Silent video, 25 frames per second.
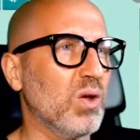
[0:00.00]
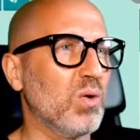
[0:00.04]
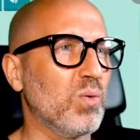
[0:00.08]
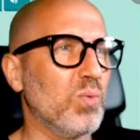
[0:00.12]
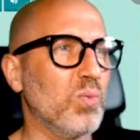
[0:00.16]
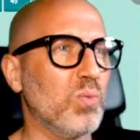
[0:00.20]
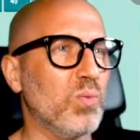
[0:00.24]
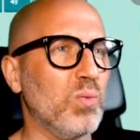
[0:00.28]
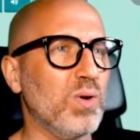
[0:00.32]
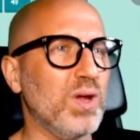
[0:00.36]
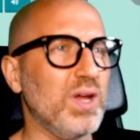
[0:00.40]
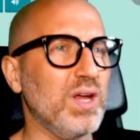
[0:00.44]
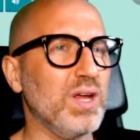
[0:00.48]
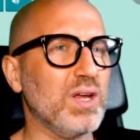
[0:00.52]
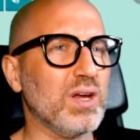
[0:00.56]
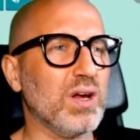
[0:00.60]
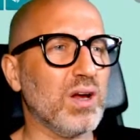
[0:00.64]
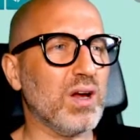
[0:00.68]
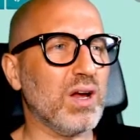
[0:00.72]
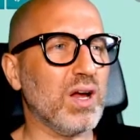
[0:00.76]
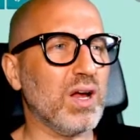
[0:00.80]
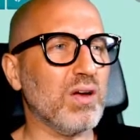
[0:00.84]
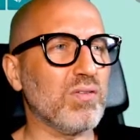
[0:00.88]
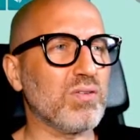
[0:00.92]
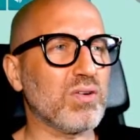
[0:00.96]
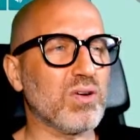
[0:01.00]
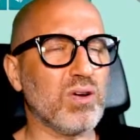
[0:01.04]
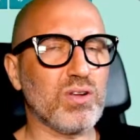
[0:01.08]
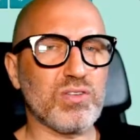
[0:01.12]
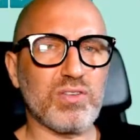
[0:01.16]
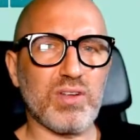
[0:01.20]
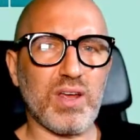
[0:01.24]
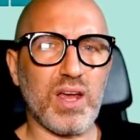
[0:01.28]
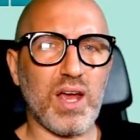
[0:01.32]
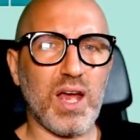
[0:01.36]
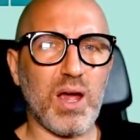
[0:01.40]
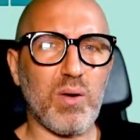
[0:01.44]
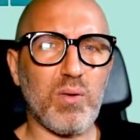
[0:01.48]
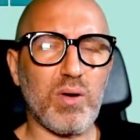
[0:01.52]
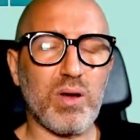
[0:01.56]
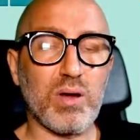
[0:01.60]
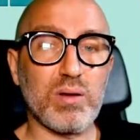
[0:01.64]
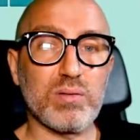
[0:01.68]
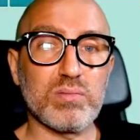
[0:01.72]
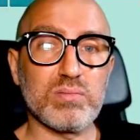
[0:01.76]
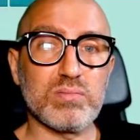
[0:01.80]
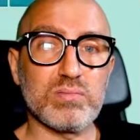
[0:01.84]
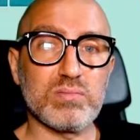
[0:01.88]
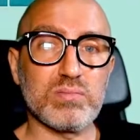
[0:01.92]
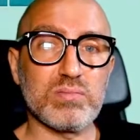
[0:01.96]
We have got our
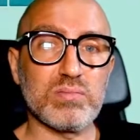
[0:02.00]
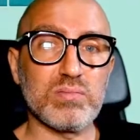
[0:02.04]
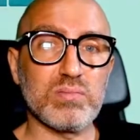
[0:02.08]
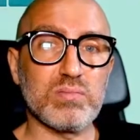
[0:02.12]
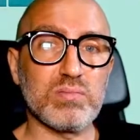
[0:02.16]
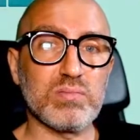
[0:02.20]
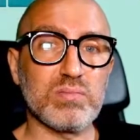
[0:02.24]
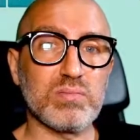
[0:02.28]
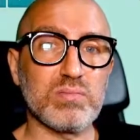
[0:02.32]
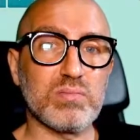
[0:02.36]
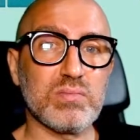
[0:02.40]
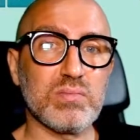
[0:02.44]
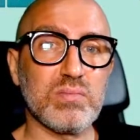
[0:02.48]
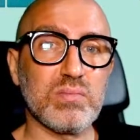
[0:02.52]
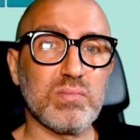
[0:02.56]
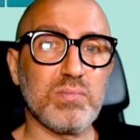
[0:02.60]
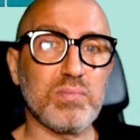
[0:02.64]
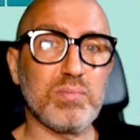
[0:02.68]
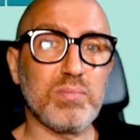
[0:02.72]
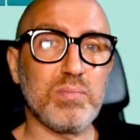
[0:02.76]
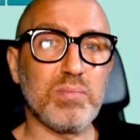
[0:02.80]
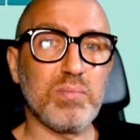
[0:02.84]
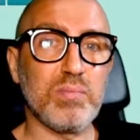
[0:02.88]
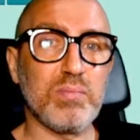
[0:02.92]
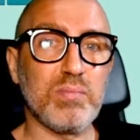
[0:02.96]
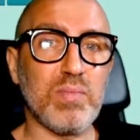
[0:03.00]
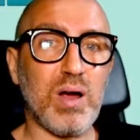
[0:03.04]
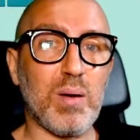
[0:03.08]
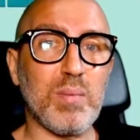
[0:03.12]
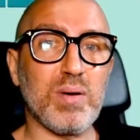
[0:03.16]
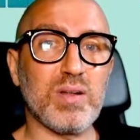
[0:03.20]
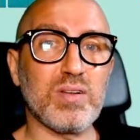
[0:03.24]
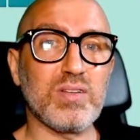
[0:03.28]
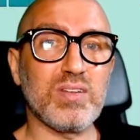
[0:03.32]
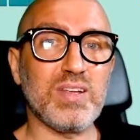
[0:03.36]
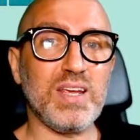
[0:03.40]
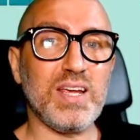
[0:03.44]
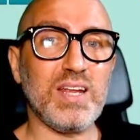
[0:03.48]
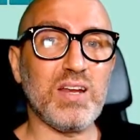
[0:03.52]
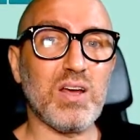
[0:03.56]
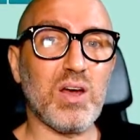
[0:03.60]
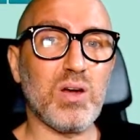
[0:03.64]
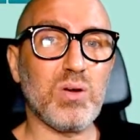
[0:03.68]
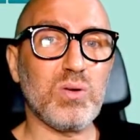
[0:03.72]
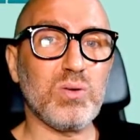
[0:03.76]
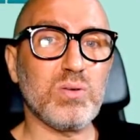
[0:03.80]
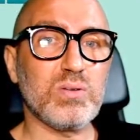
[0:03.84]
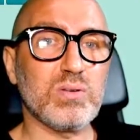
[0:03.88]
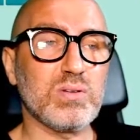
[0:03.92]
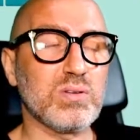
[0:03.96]
Mama
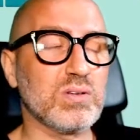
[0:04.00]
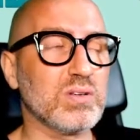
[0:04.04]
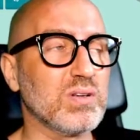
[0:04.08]
Dino,